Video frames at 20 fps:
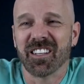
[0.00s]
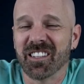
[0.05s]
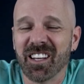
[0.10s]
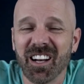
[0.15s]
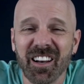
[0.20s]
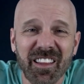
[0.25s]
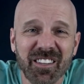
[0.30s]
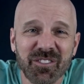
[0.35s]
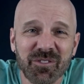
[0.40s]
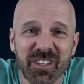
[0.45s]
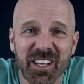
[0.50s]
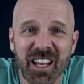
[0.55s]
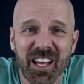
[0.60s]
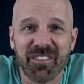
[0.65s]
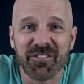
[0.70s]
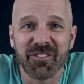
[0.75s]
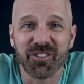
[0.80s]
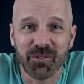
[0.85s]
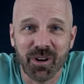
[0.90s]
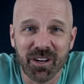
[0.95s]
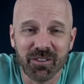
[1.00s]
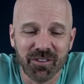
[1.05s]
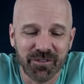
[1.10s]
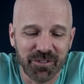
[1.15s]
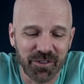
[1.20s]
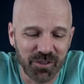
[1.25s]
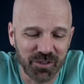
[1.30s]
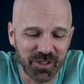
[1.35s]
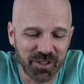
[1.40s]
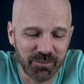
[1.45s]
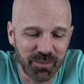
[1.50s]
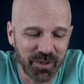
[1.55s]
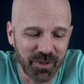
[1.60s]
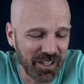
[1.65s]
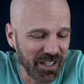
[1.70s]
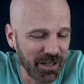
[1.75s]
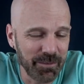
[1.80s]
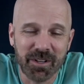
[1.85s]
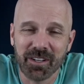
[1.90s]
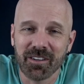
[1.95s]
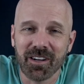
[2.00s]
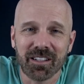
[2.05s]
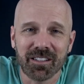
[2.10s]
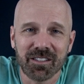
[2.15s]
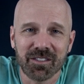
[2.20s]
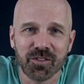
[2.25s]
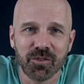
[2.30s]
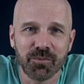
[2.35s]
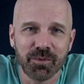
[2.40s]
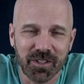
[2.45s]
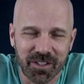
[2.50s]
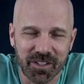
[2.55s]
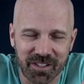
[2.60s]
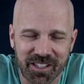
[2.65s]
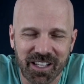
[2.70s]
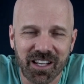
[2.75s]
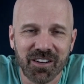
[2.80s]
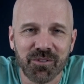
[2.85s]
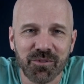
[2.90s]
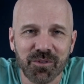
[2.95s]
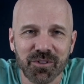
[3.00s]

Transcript: And none of these really have great reviews, but let me crack this open and see how it